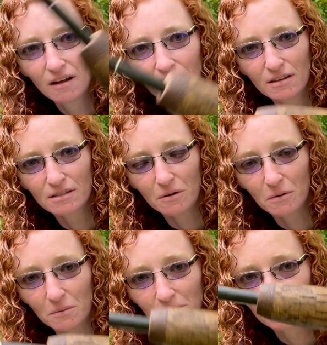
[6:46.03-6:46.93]

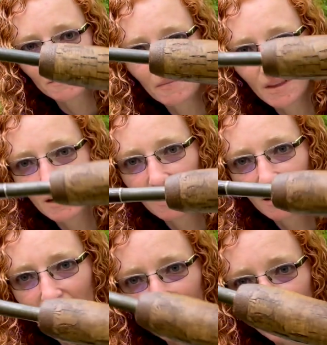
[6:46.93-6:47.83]
So
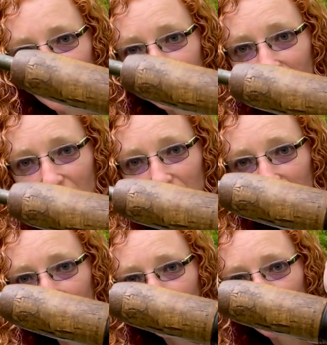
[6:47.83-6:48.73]
that's the
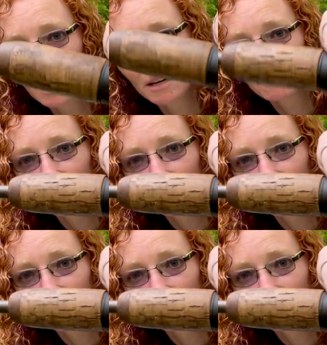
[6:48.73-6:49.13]
nastiest one I could